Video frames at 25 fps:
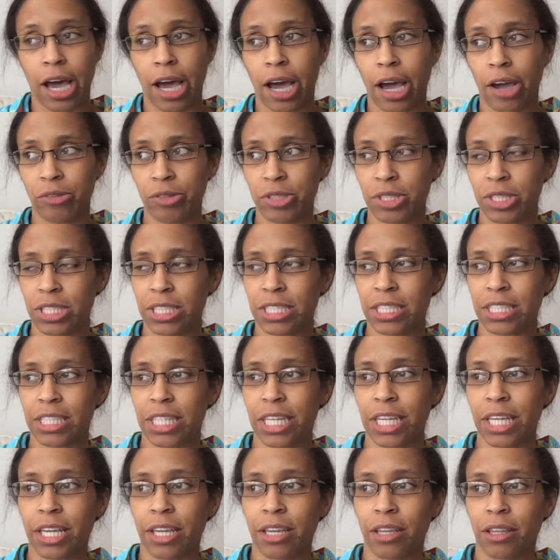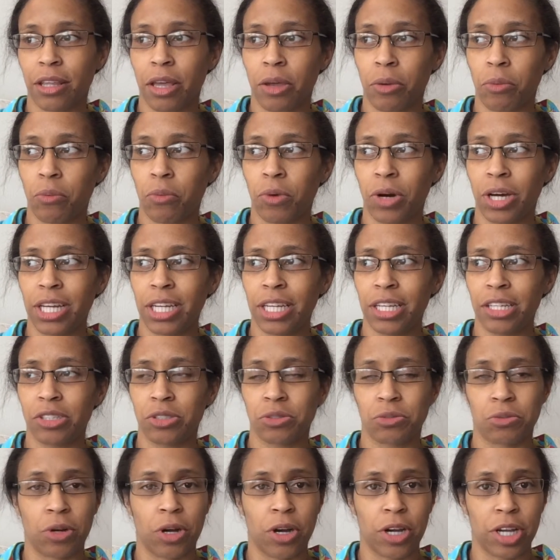I was just thinking, like, what
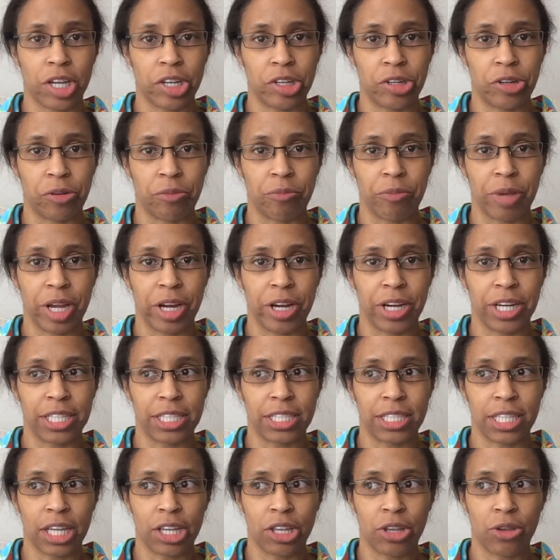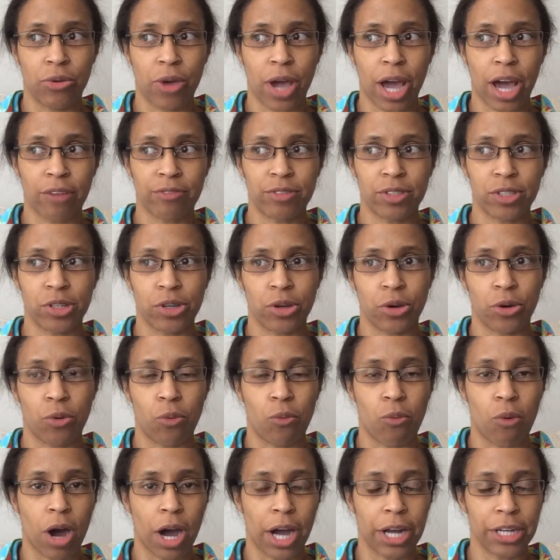is wrong in your marriage that you have to go
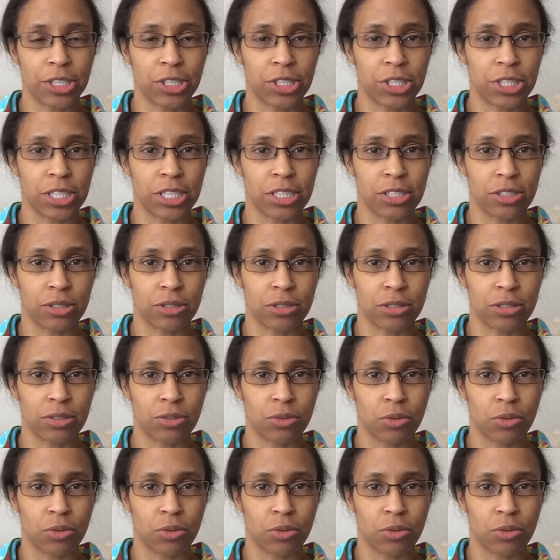watch this